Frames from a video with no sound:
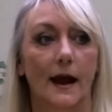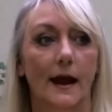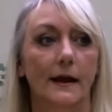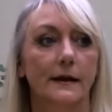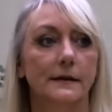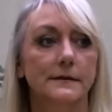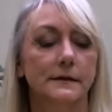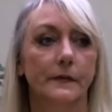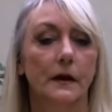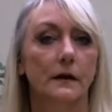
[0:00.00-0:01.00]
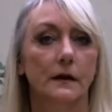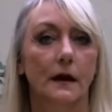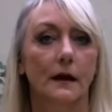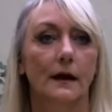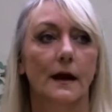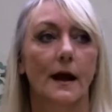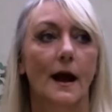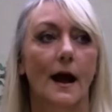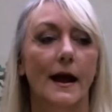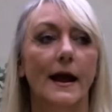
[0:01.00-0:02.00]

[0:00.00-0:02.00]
And I